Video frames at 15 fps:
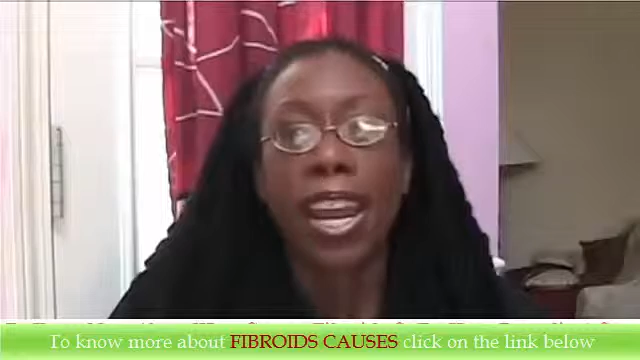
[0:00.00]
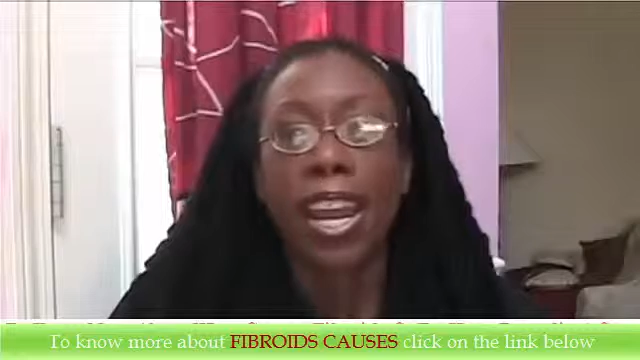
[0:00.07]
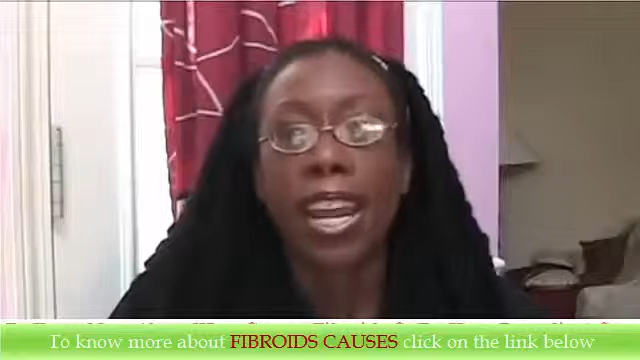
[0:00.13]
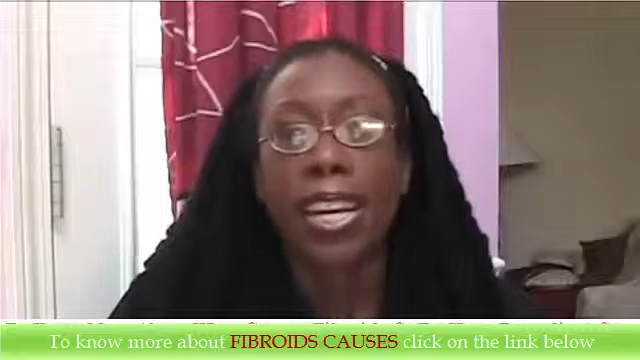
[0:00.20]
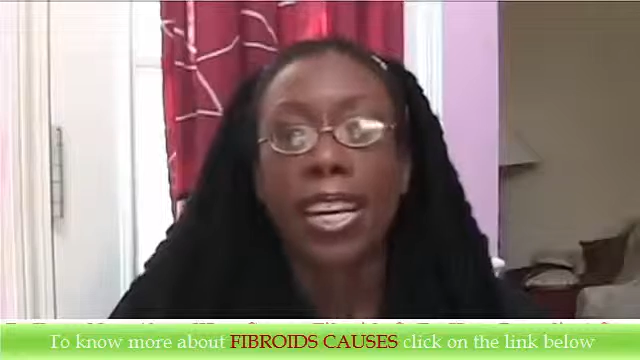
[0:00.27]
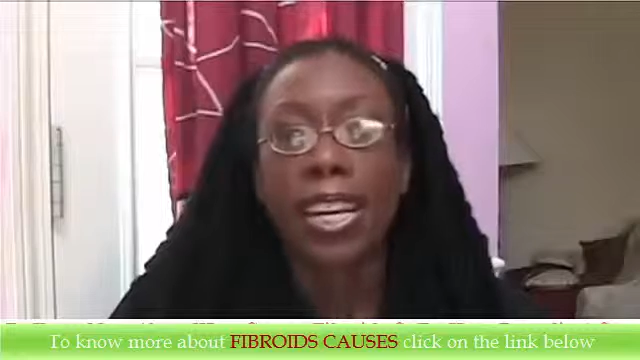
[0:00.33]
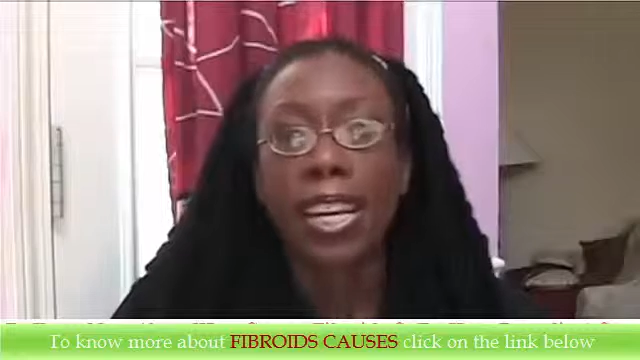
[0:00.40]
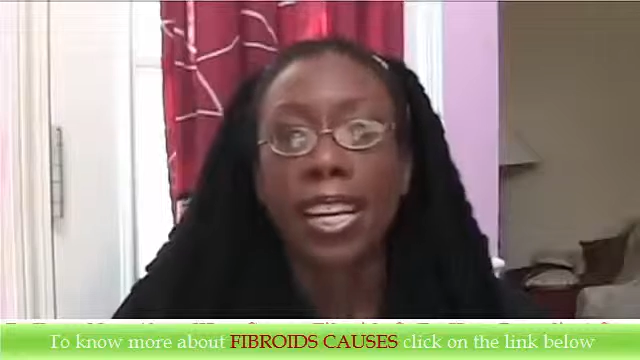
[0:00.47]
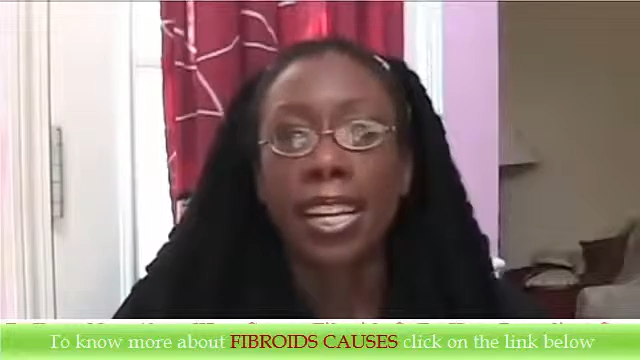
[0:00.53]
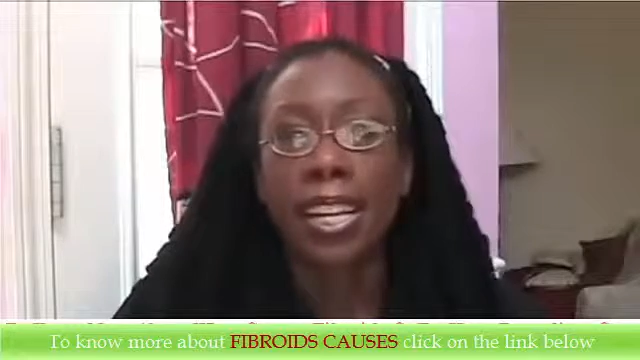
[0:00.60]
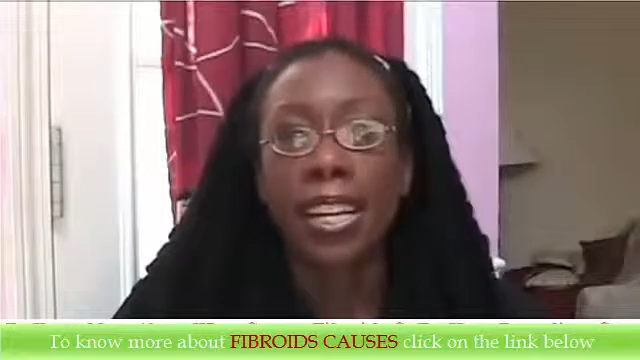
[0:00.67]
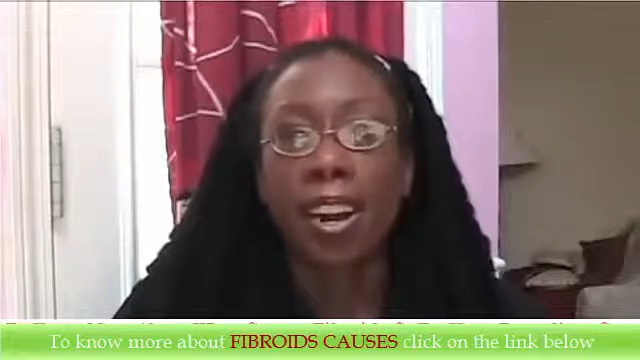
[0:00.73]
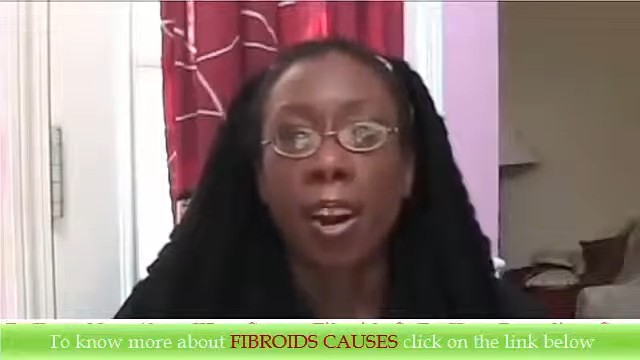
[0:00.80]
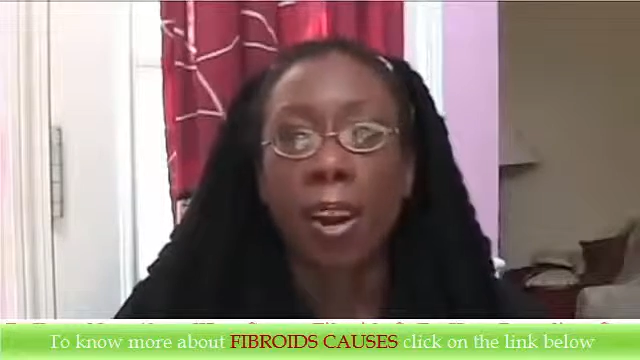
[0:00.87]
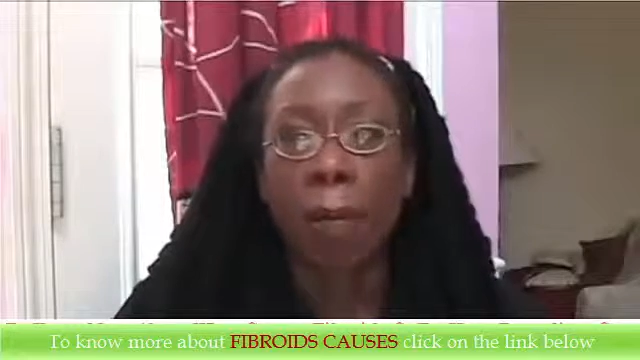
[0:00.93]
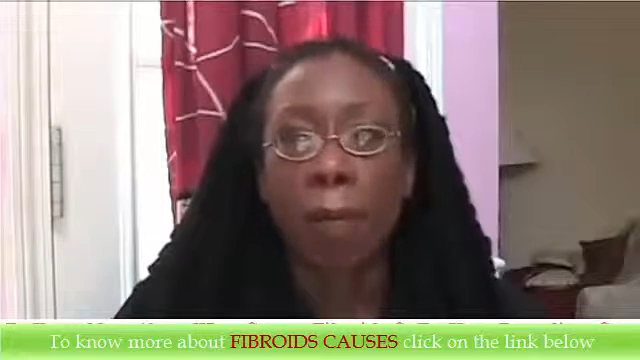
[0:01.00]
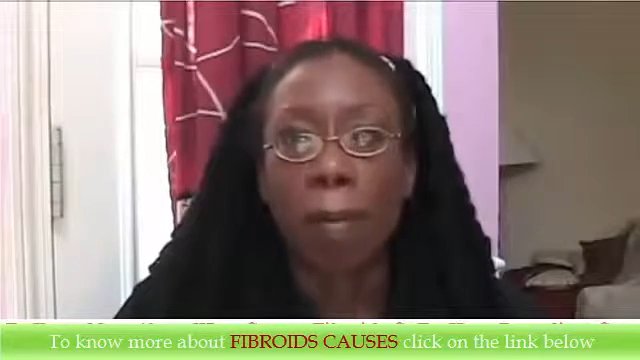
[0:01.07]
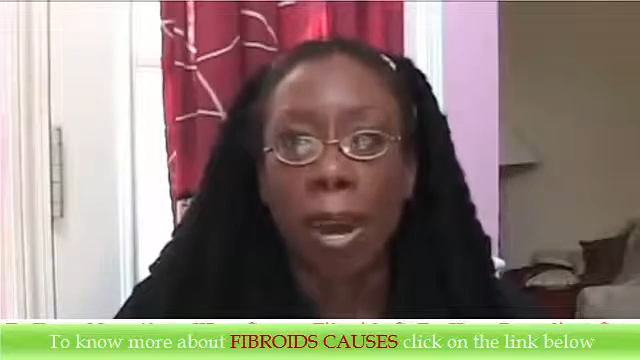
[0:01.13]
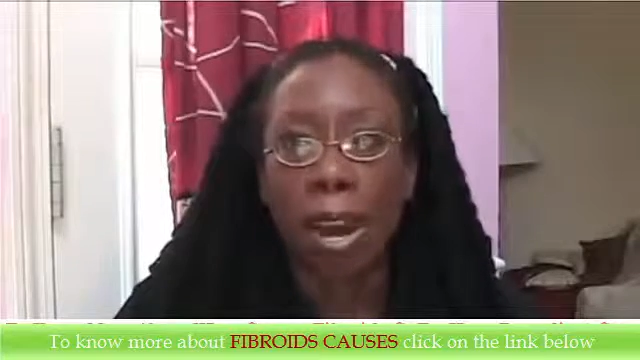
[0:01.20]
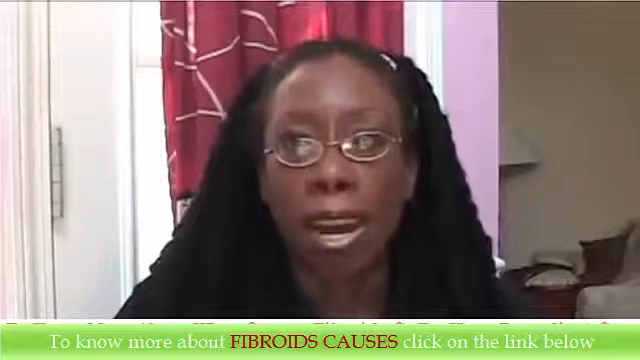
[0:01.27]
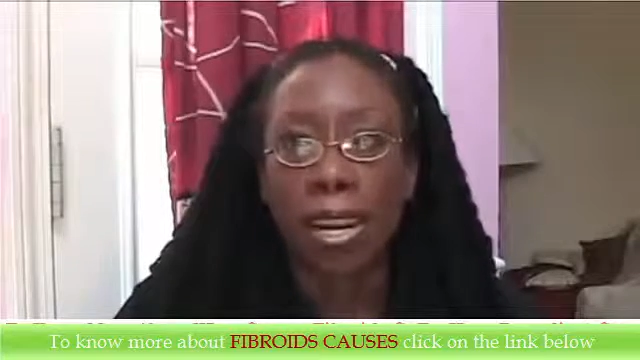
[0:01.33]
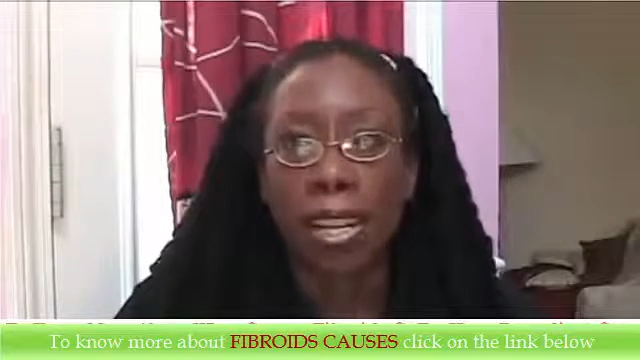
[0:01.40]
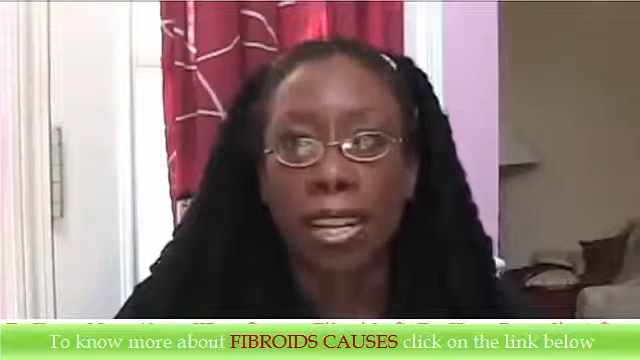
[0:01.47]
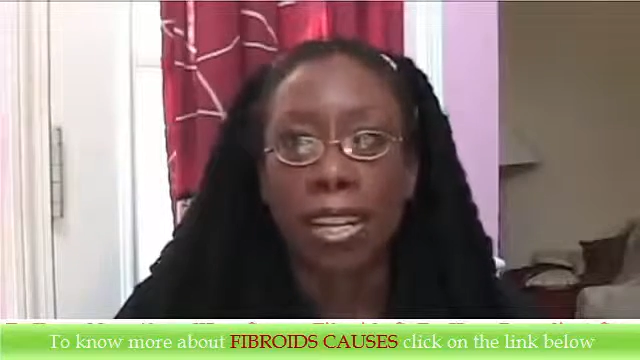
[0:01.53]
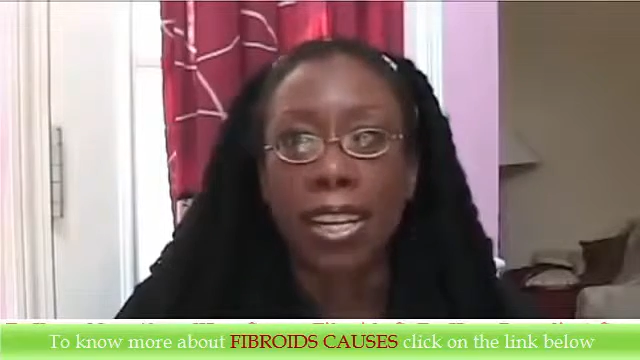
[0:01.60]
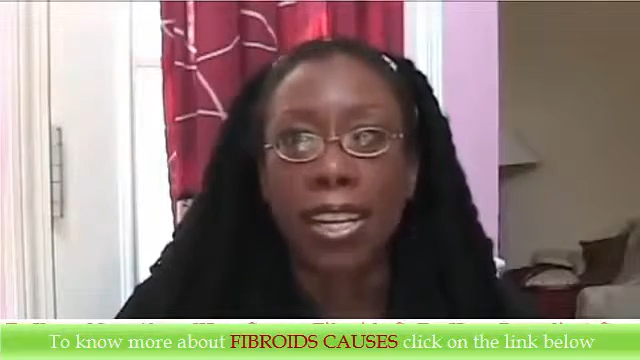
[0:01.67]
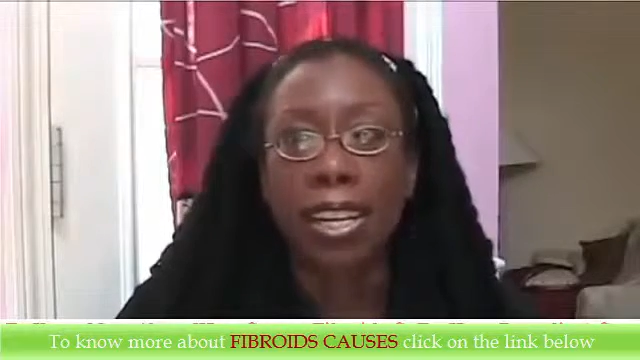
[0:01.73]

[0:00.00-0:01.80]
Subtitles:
in healing her body,